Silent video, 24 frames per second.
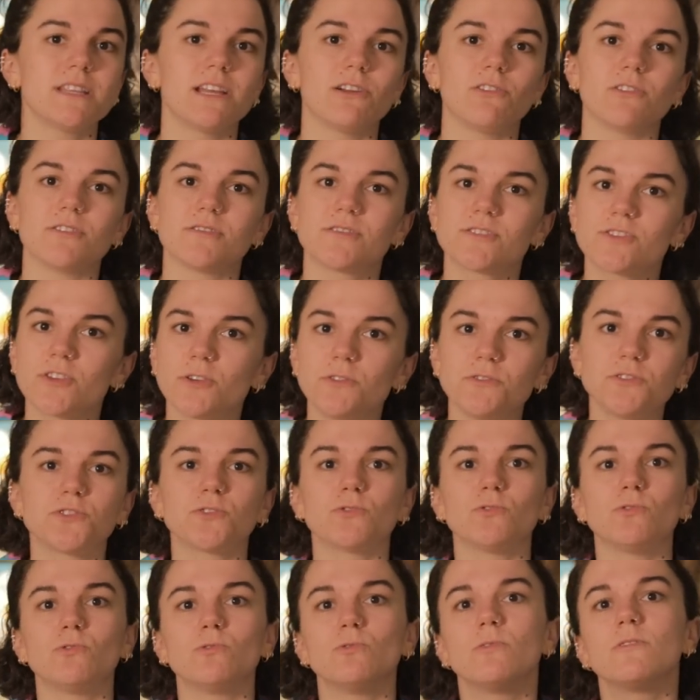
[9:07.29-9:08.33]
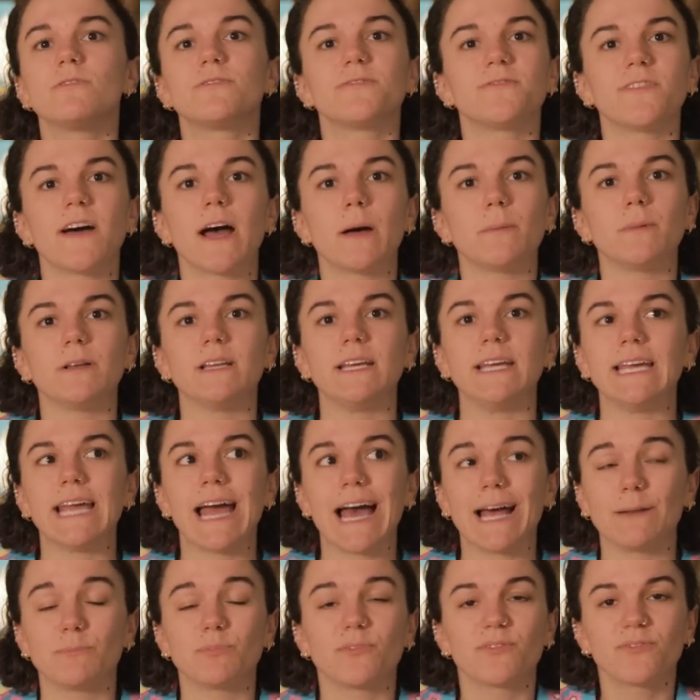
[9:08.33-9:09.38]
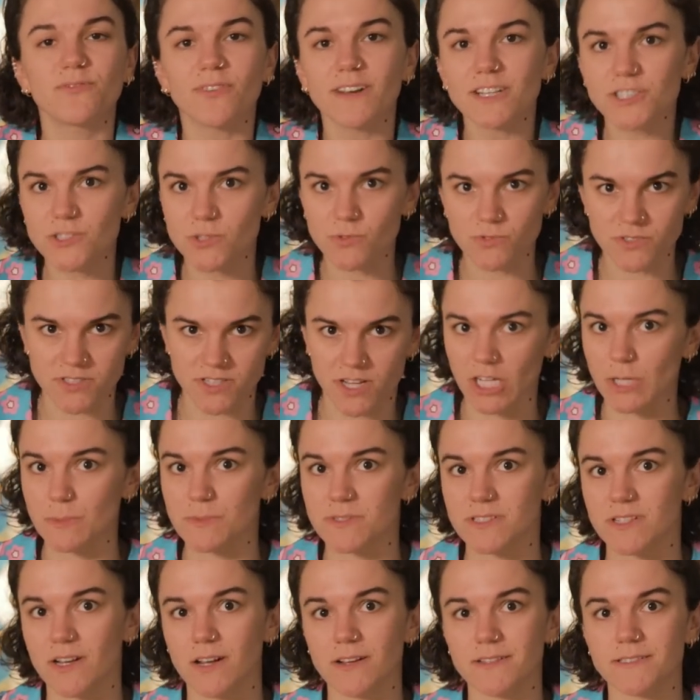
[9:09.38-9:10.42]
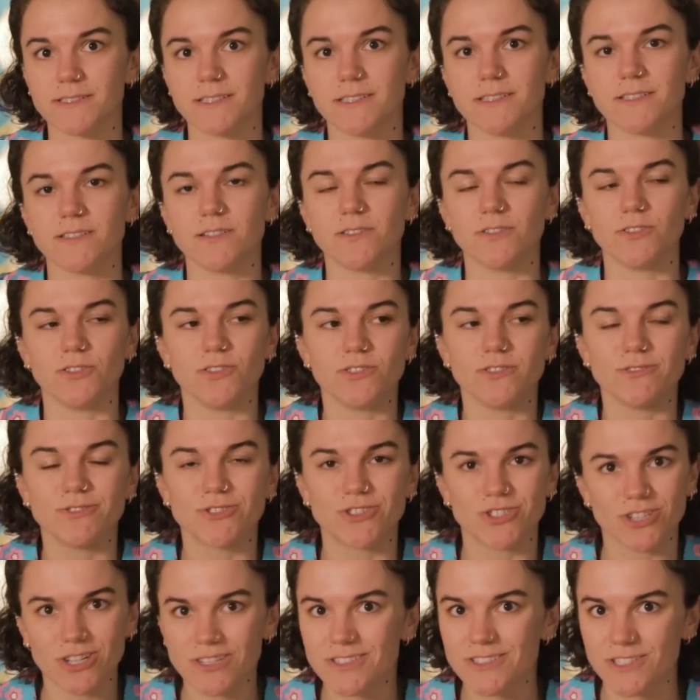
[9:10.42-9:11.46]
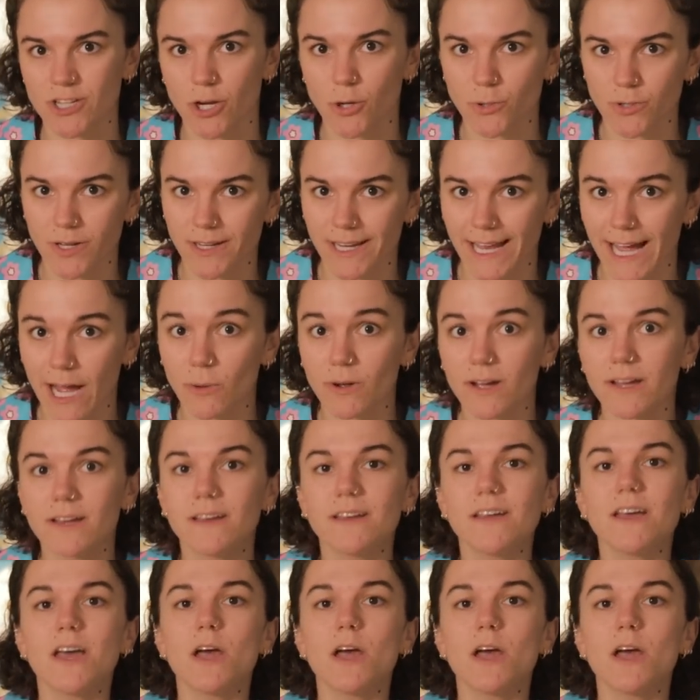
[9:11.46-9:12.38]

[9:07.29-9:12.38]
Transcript: there are social, family, and professional circumstances that just don't allow it.